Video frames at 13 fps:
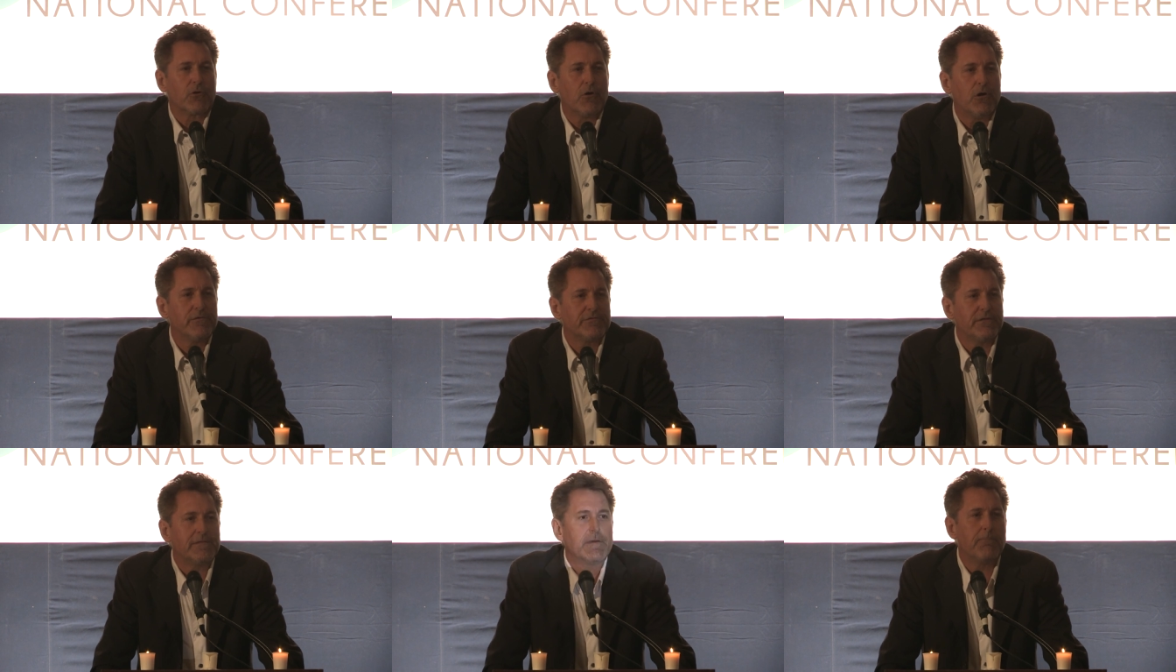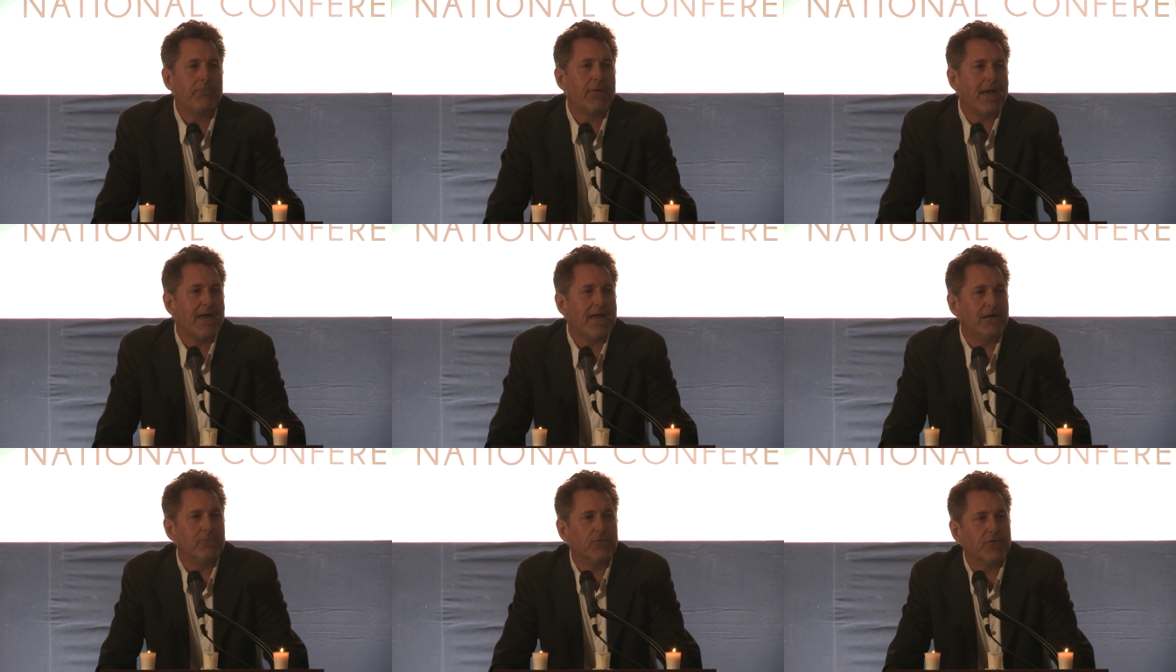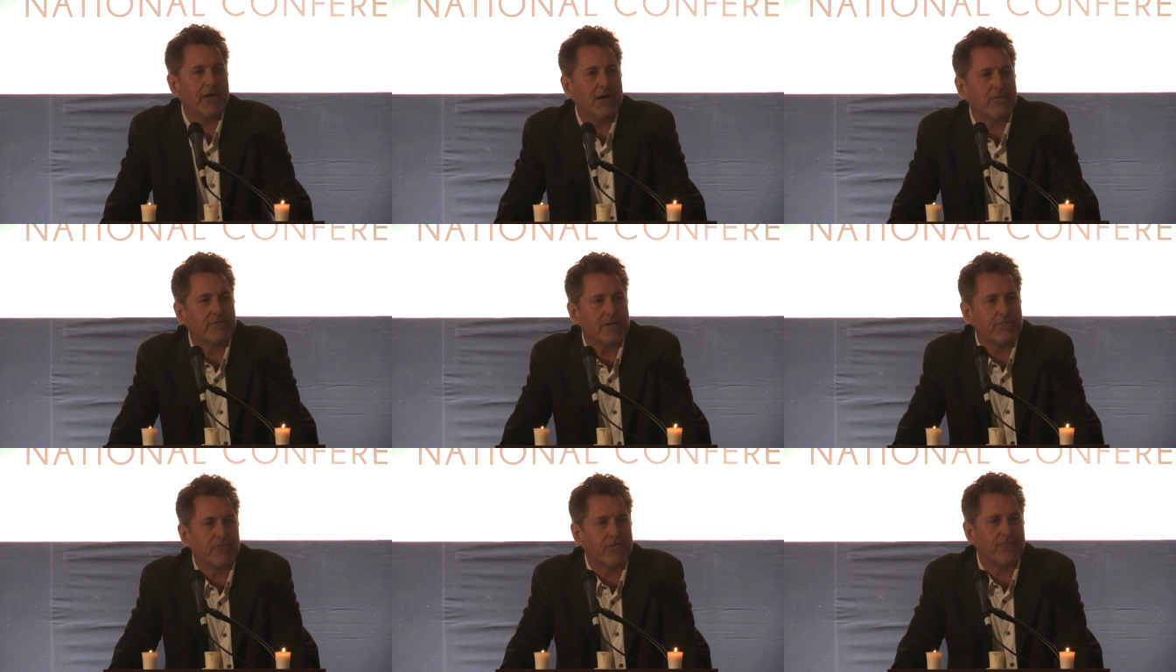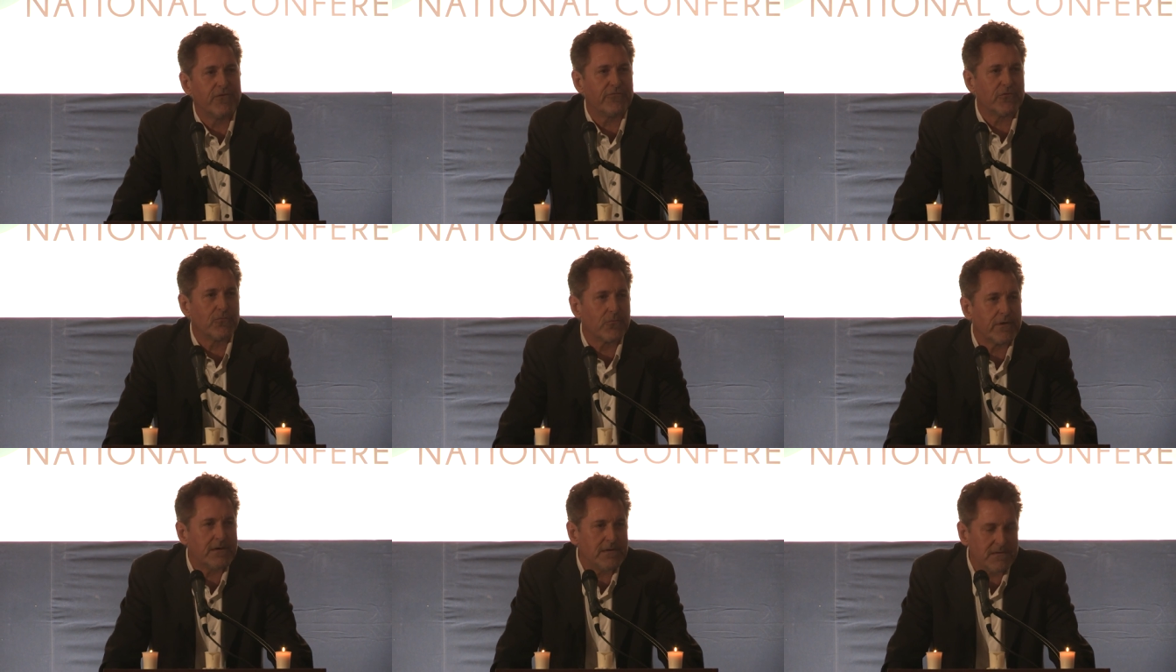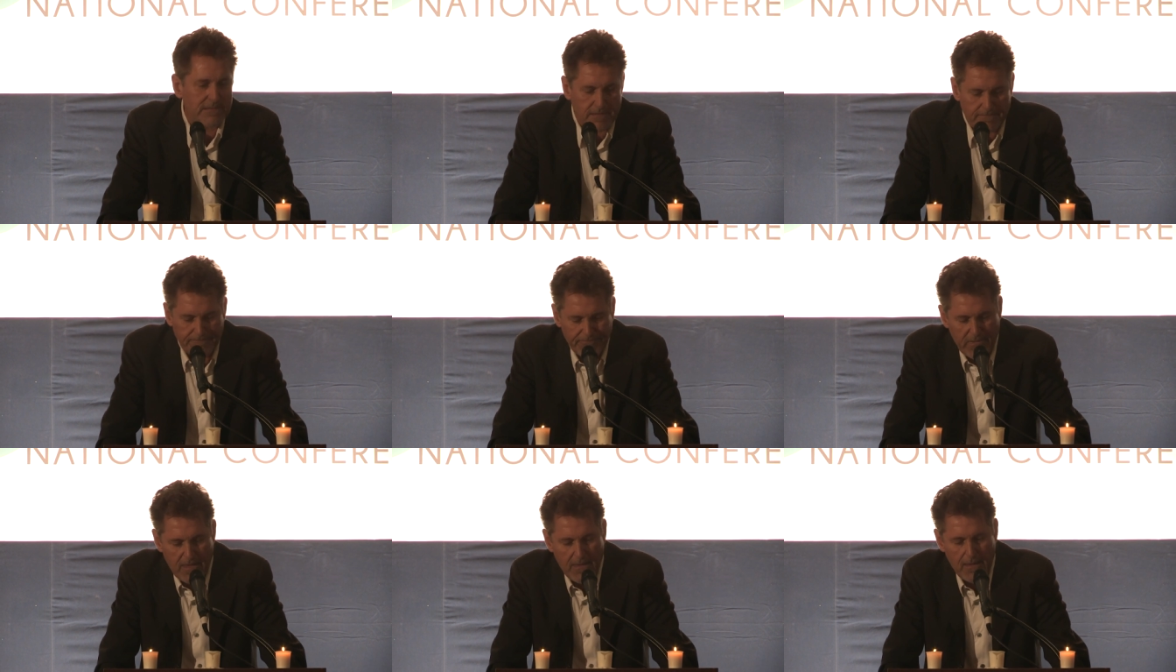or causing them pain without some sufficient reason.